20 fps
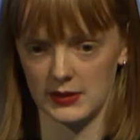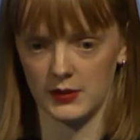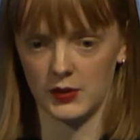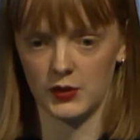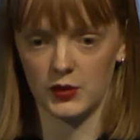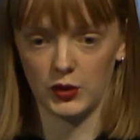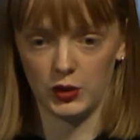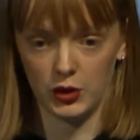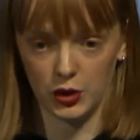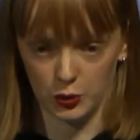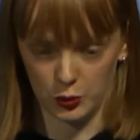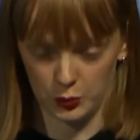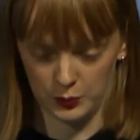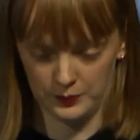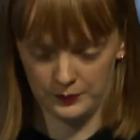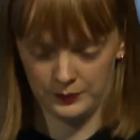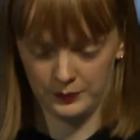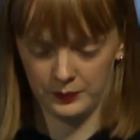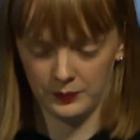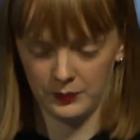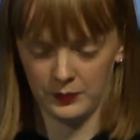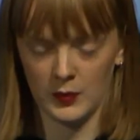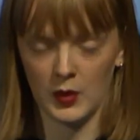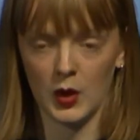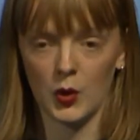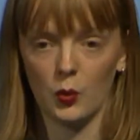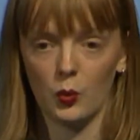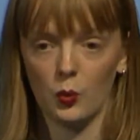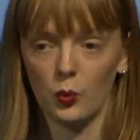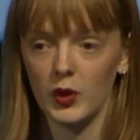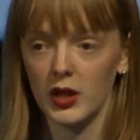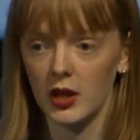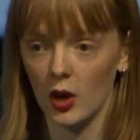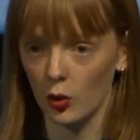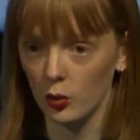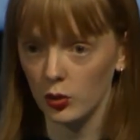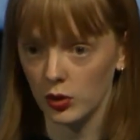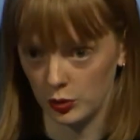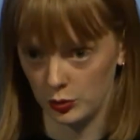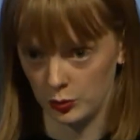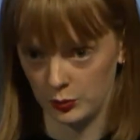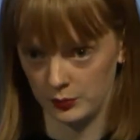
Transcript: to you. We owe you.